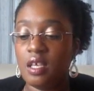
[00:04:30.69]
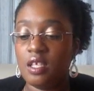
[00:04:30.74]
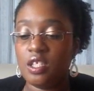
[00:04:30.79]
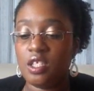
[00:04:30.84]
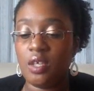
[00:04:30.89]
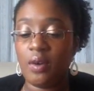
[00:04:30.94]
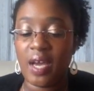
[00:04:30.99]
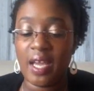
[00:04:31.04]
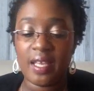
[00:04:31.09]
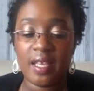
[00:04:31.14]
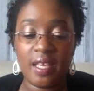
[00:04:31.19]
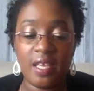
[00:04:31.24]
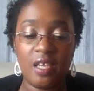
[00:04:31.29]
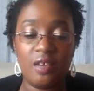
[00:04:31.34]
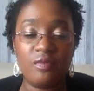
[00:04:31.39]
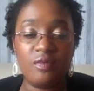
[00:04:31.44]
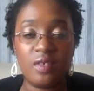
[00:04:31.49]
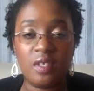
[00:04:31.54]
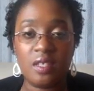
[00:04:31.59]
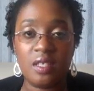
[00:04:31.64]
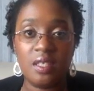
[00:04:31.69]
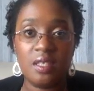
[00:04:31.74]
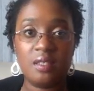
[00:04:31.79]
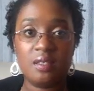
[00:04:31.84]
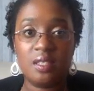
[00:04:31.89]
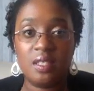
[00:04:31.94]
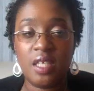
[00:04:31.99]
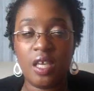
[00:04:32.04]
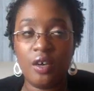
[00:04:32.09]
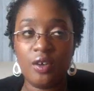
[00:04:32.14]
so I can't
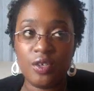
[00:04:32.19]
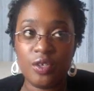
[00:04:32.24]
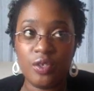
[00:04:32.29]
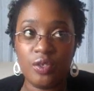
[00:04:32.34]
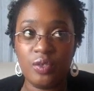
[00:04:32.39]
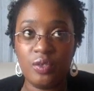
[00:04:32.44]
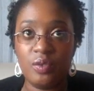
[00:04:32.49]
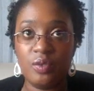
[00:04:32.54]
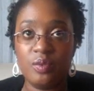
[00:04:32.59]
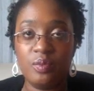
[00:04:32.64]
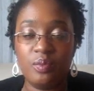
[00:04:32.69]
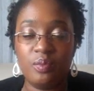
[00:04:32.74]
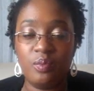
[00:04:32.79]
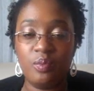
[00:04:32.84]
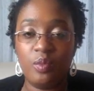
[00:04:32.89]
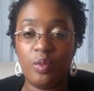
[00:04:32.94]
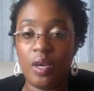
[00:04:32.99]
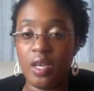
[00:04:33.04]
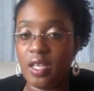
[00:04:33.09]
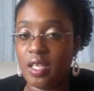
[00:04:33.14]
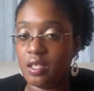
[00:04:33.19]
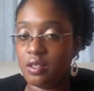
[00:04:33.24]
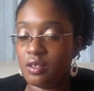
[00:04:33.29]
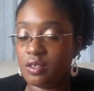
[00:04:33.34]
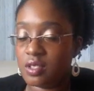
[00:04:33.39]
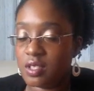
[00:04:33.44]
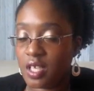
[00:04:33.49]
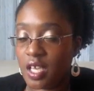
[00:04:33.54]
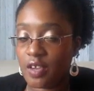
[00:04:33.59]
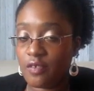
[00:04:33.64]
really tell you what it
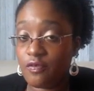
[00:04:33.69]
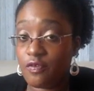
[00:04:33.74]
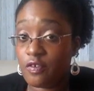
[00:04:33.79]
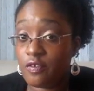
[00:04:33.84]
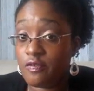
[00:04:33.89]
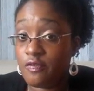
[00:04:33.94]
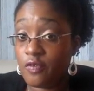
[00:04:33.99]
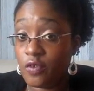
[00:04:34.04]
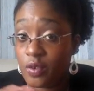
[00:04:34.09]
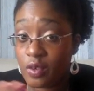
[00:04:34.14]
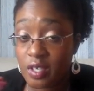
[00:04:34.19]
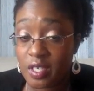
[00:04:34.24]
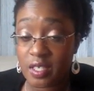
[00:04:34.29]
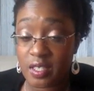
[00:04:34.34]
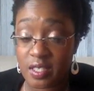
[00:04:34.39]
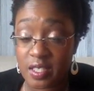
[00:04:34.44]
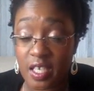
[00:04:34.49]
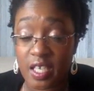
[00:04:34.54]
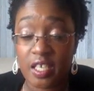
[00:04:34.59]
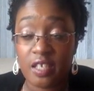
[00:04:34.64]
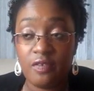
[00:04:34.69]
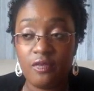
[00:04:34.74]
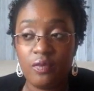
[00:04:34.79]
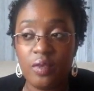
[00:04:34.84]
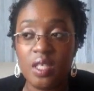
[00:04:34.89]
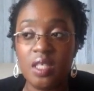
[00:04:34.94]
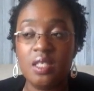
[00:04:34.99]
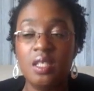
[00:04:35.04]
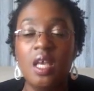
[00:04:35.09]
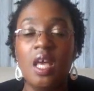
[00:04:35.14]
looks like for 4 consecutive
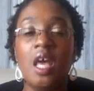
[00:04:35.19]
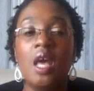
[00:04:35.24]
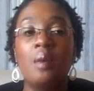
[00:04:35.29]
weeks,